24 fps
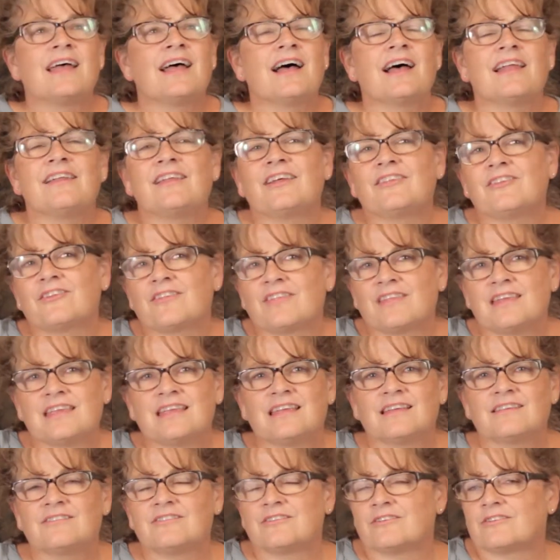Another thing
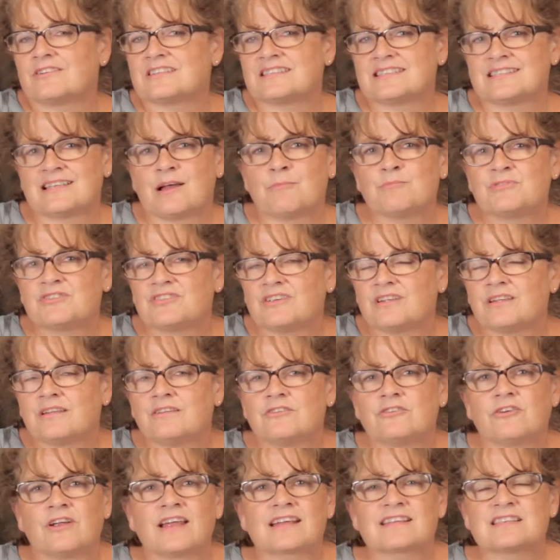is your
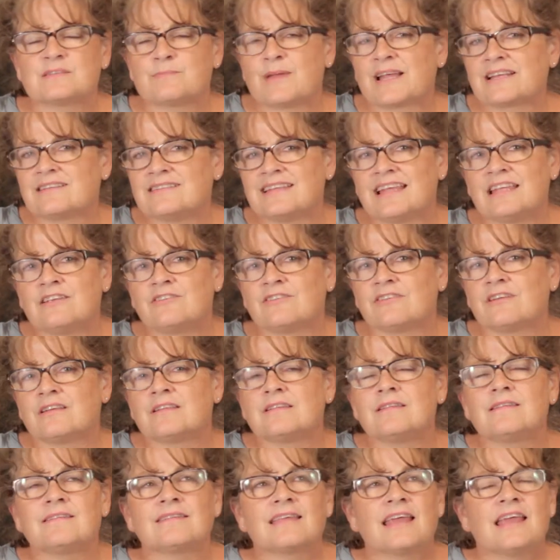assumptions, your
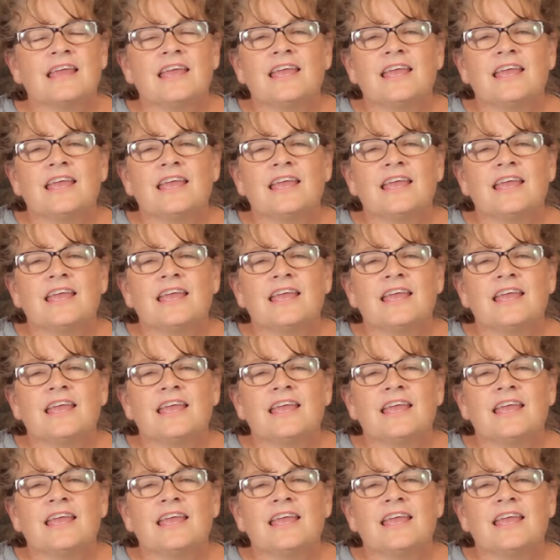expectations.